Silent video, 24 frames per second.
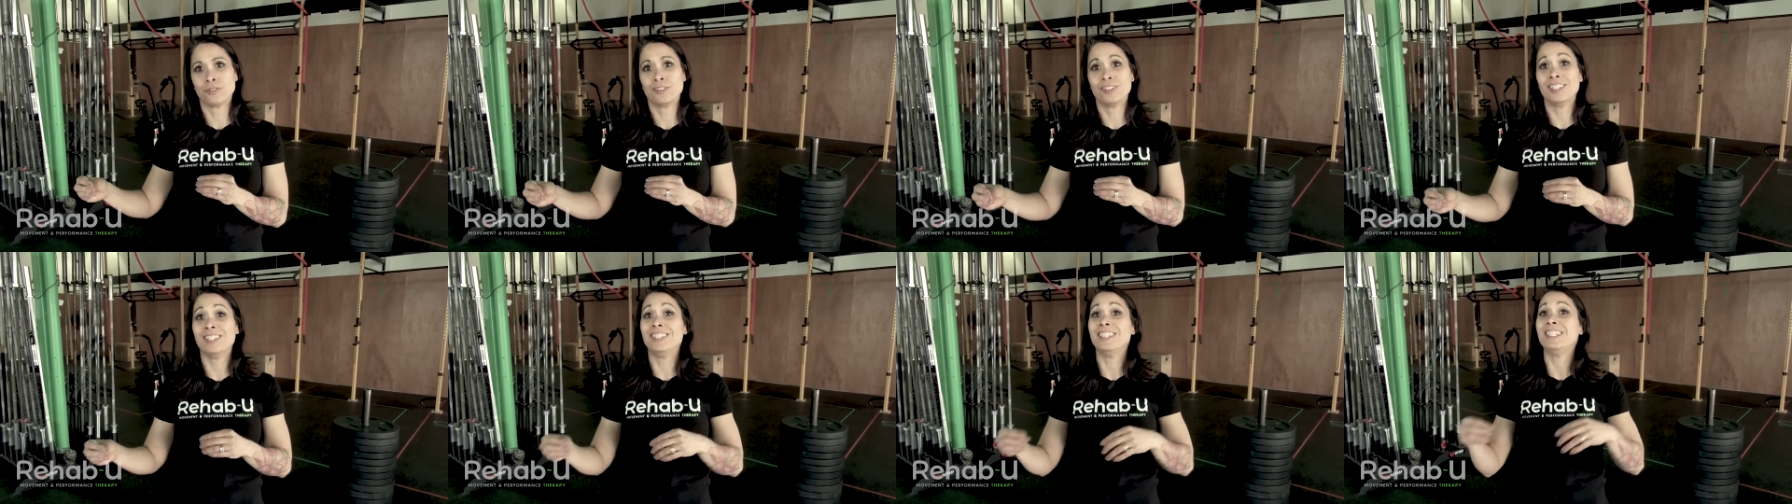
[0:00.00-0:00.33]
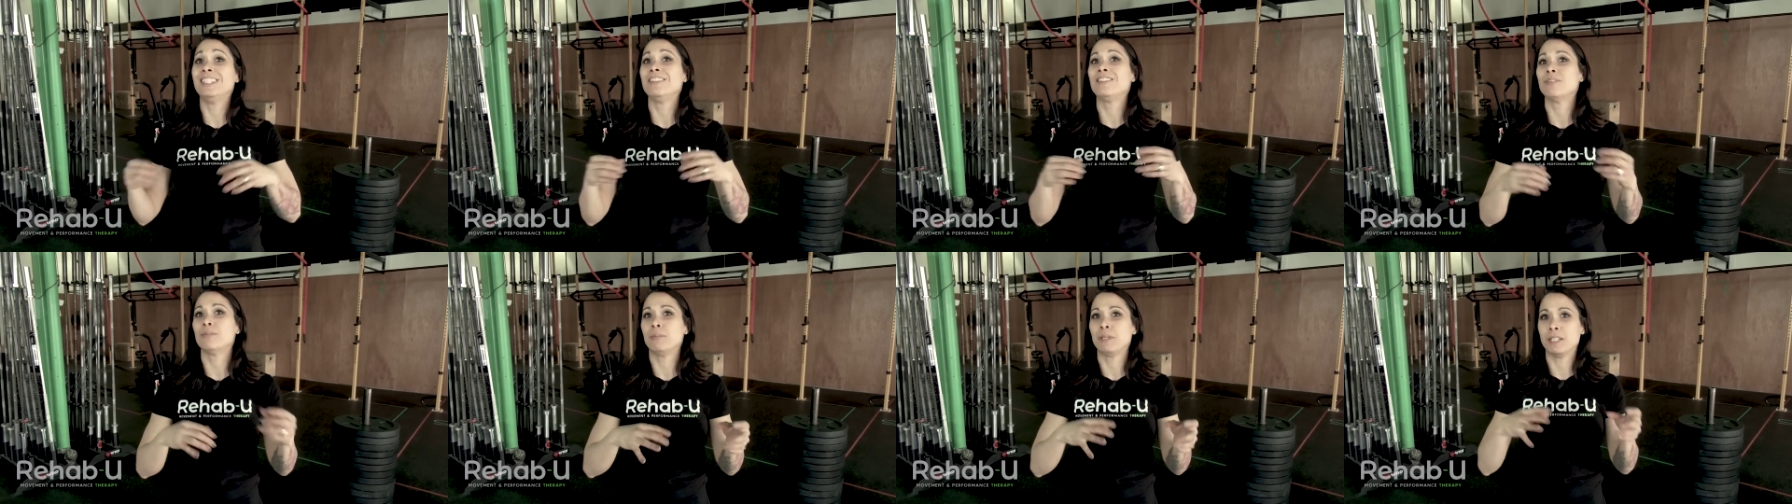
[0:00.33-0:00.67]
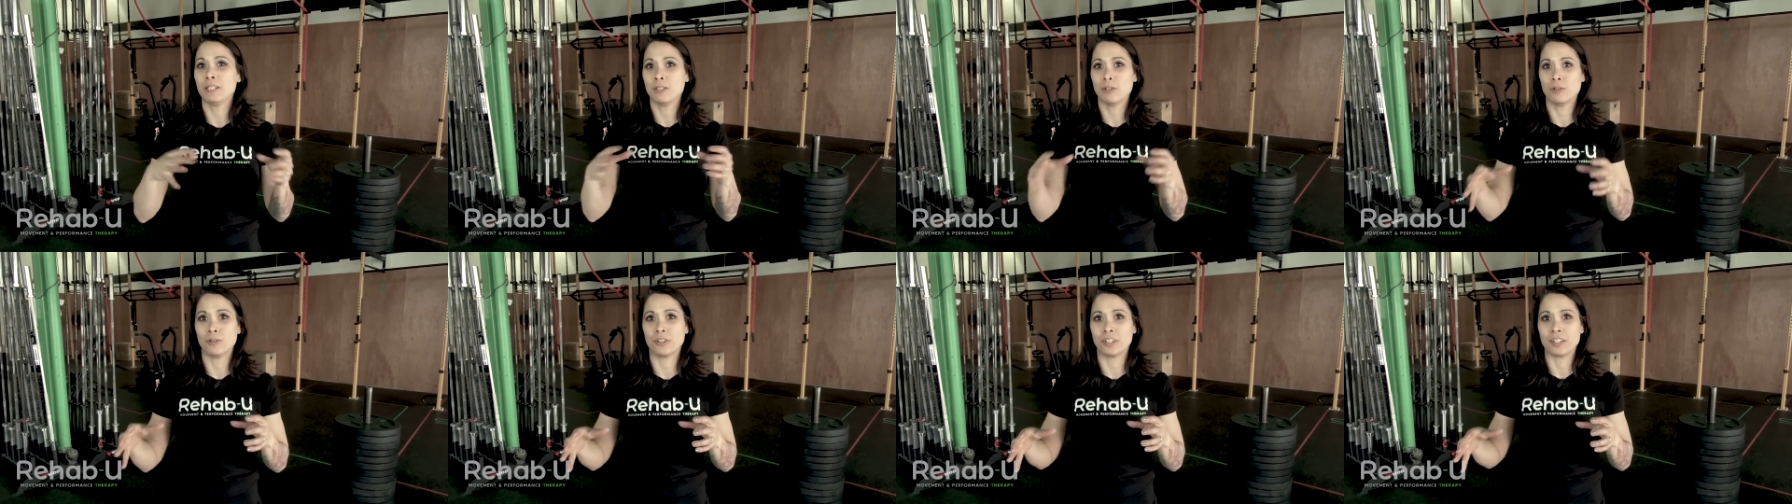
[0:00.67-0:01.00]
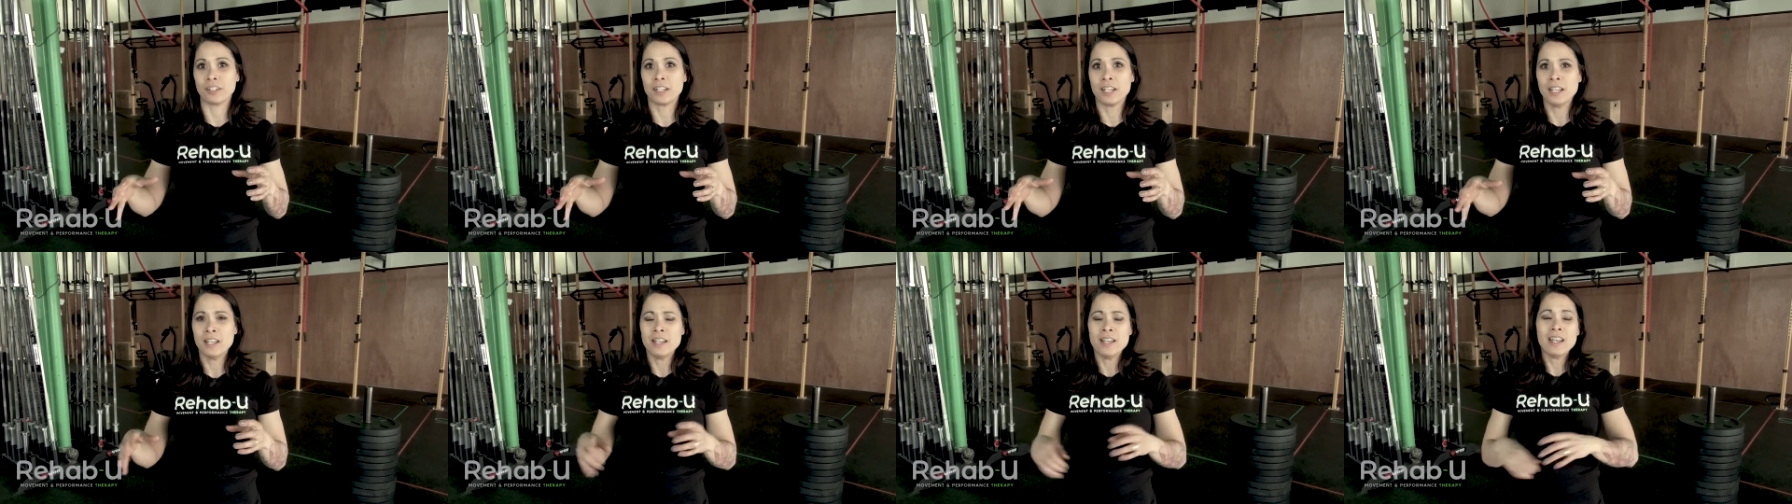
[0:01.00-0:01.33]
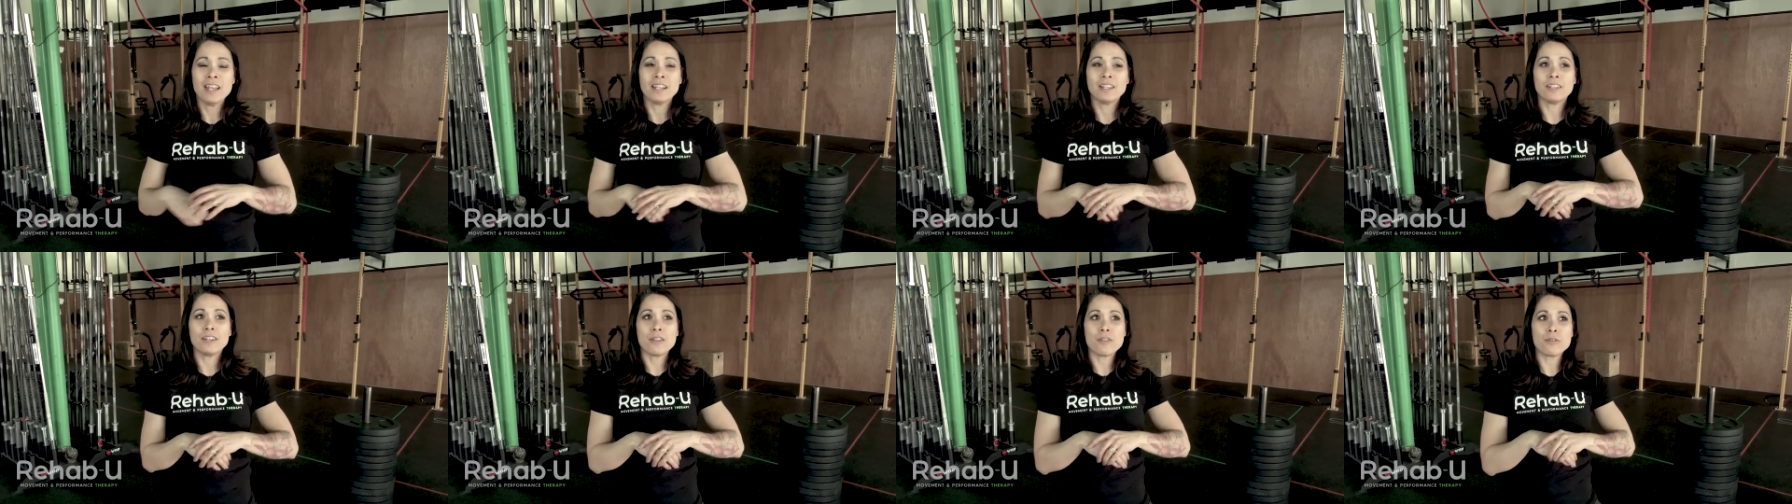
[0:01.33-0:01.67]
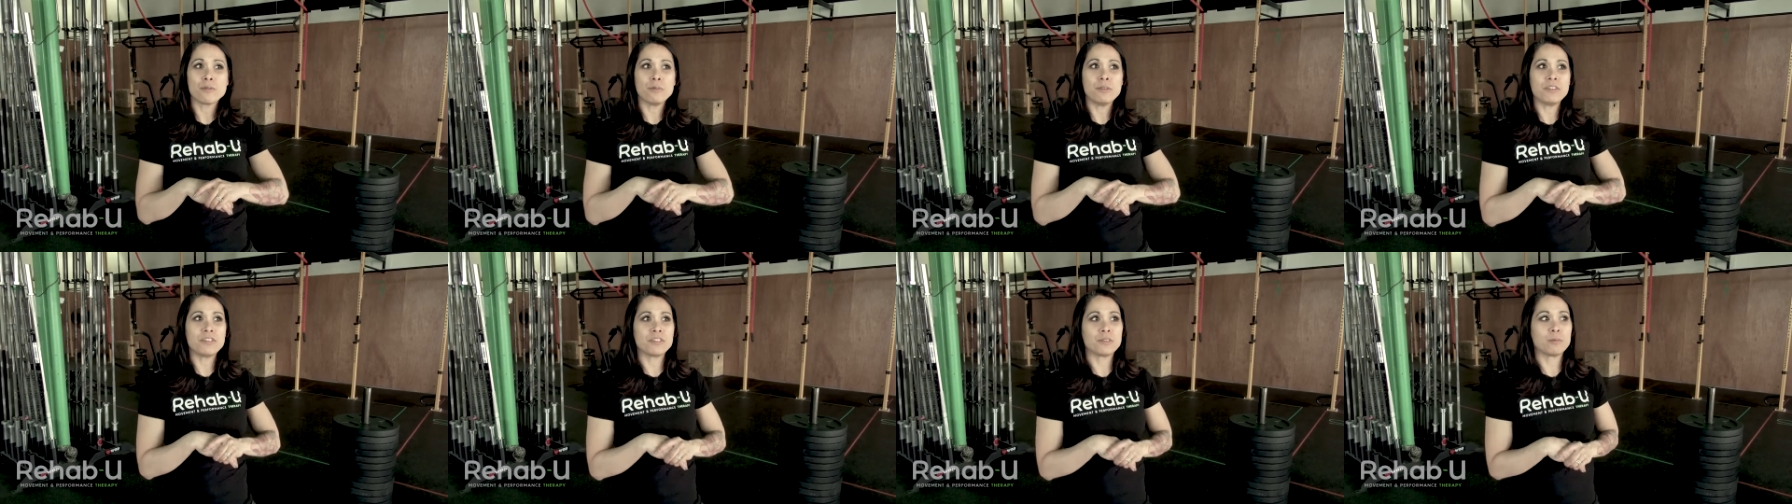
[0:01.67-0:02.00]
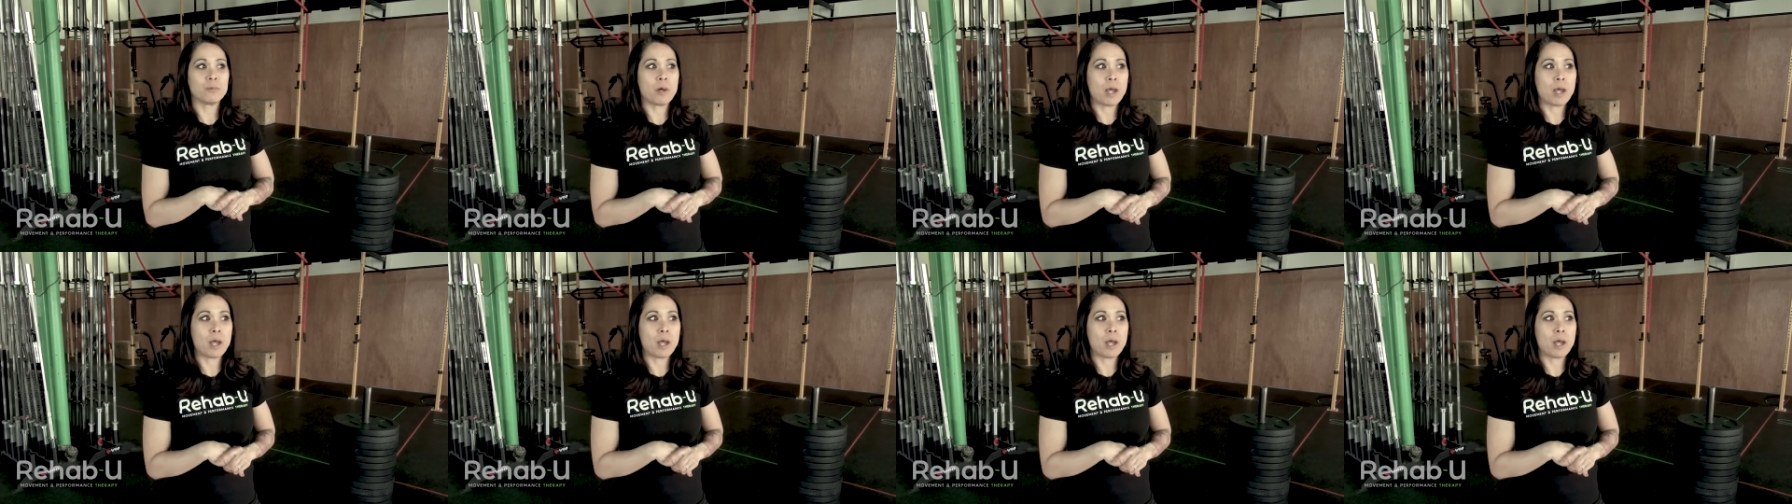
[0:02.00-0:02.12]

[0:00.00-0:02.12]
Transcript: They need to be loaded. And another reason